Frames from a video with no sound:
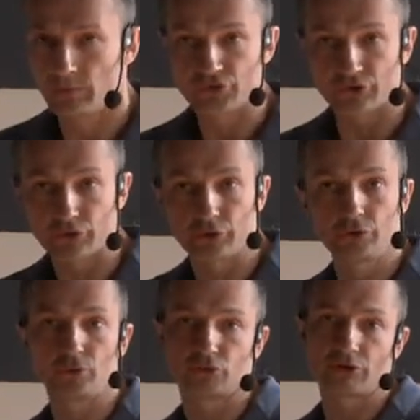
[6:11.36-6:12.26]
which is
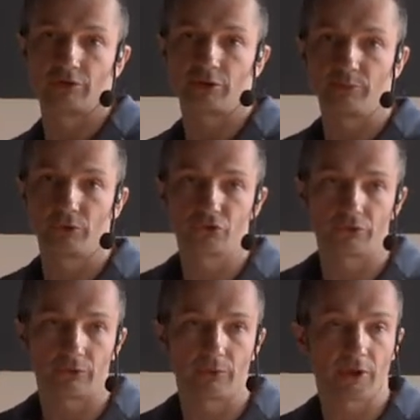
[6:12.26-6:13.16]
huge
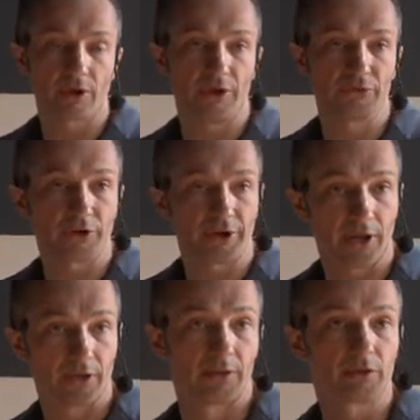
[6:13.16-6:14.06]
contribution to the country
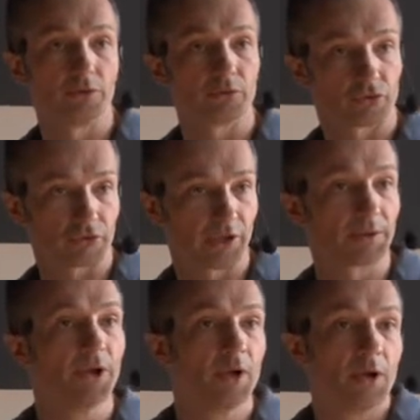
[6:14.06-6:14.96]
and a huge like
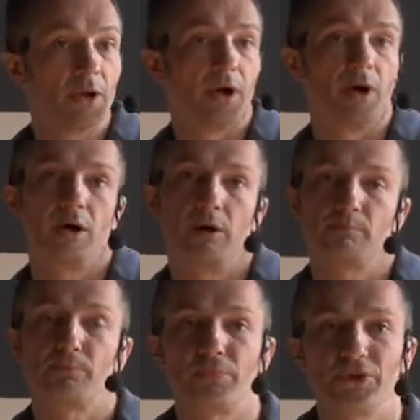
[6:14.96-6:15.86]

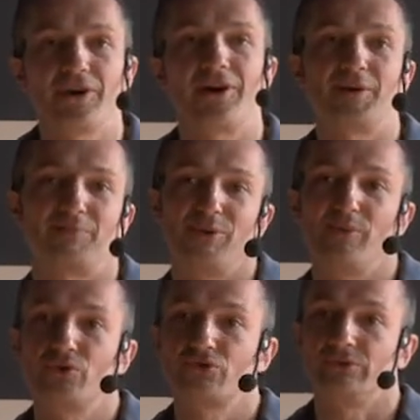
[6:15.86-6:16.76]
PR
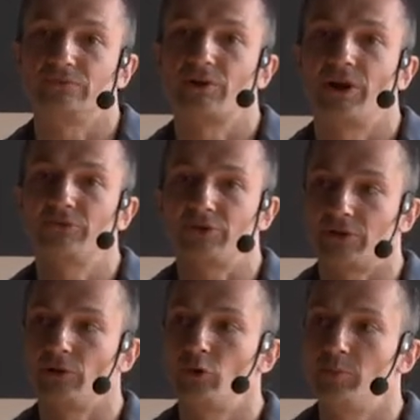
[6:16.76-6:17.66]
promotion of country
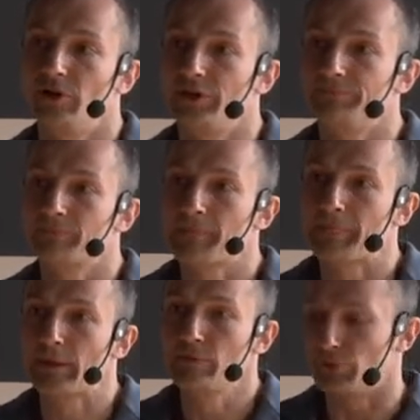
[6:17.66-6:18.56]
globally.
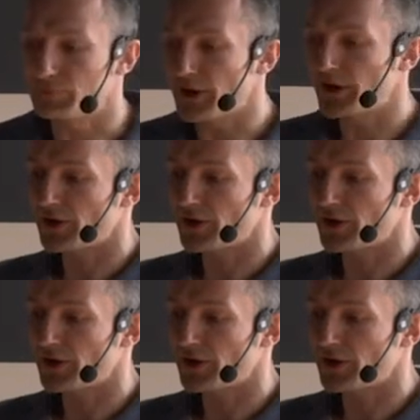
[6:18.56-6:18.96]
But my